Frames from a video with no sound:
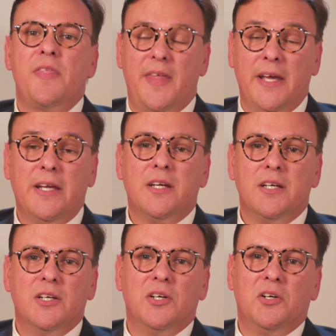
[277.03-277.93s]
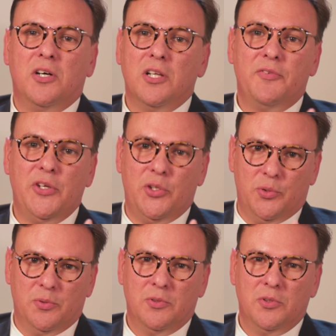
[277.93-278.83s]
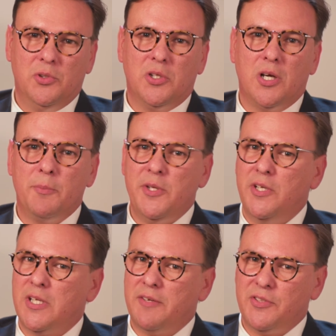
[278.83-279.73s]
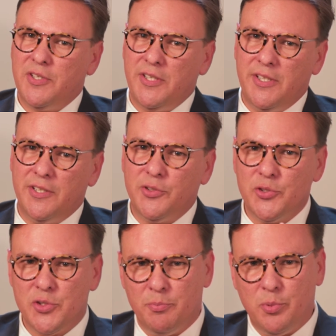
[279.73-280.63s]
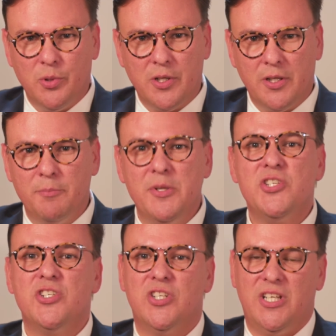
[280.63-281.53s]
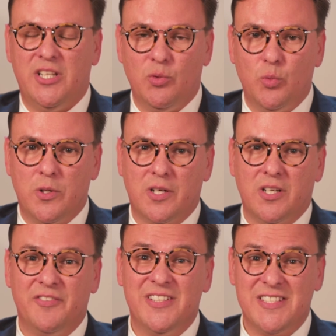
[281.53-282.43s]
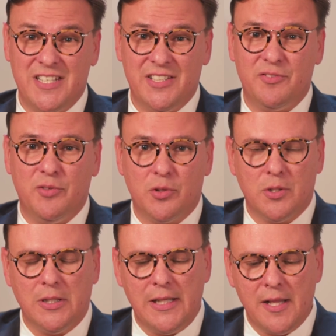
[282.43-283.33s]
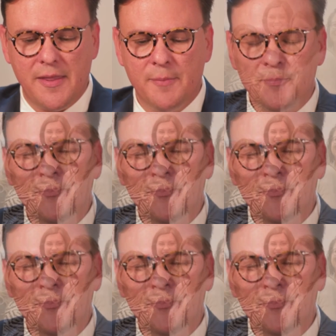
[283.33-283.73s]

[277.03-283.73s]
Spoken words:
thank all of you who come year after year to support the mission and the work of the Center for Oral Health.